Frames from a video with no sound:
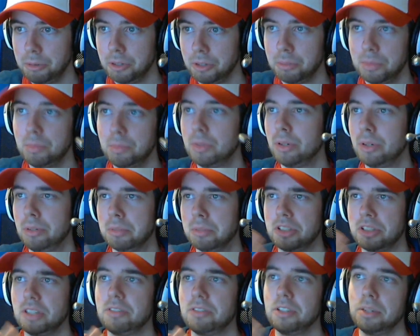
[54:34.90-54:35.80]
to be muting
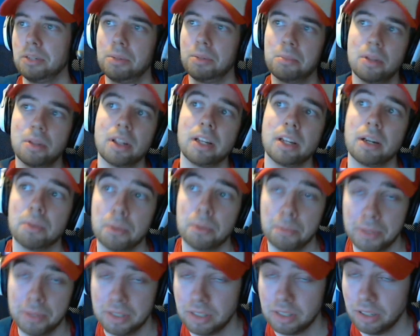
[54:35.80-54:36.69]
myself on the mumble, and I
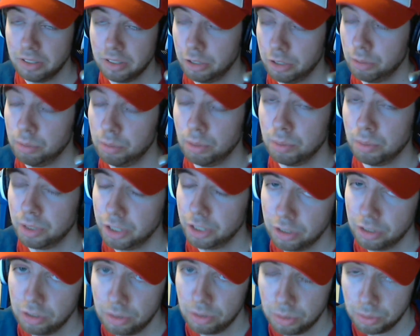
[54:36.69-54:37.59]
will be telling you what we're
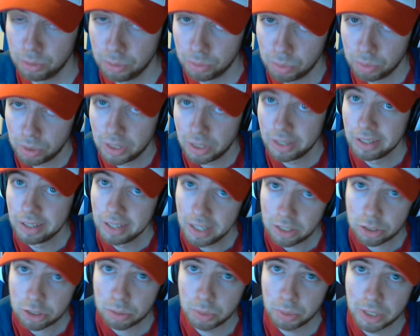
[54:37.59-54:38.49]
going to do
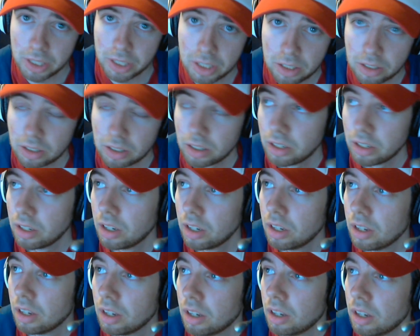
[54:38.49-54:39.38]
next week
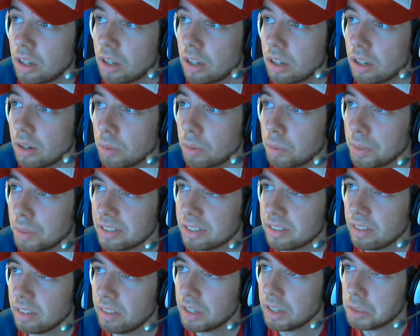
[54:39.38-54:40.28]
well,
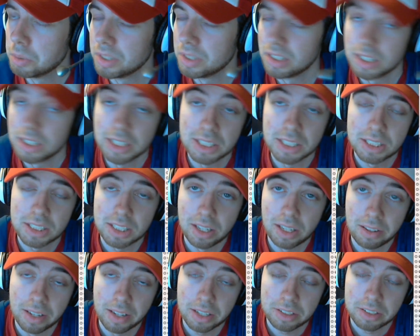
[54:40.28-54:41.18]
it's not next week, it's
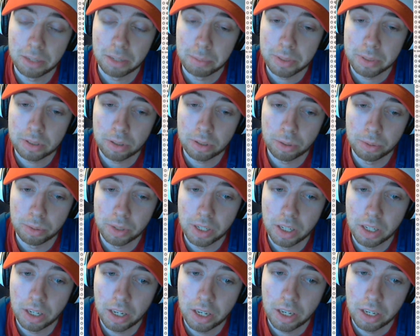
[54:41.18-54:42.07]
the next episode.
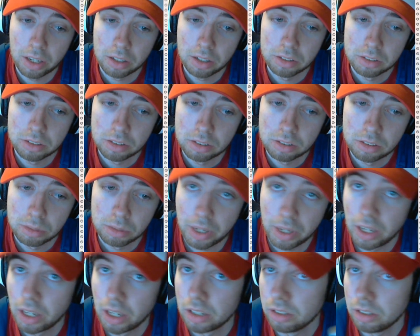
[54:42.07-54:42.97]
And
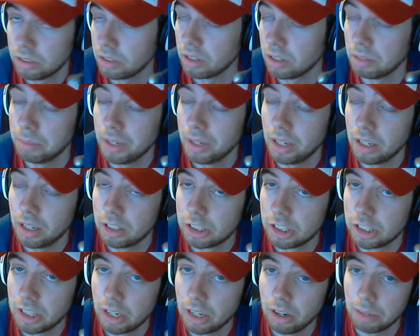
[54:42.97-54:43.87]
we have, it's going to be an
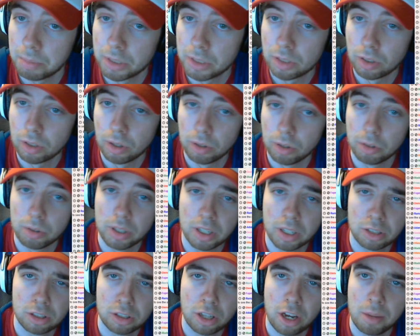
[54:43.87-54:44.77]
engineer episode,
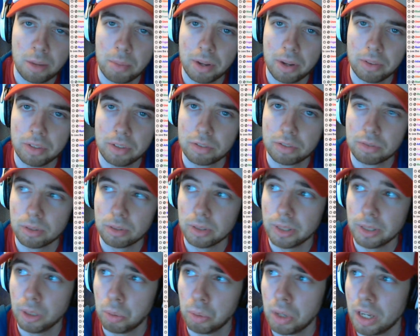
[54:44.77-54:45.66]
and I thought about this for
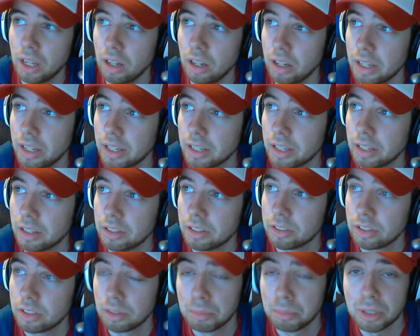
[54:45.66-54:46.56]
a little while,
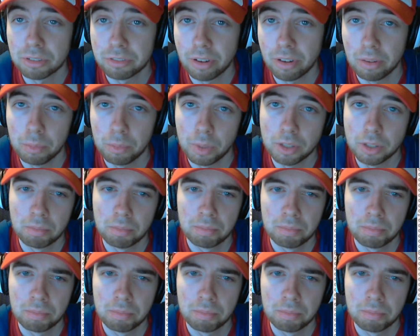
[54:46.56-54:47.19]
and it's going to be a fun one.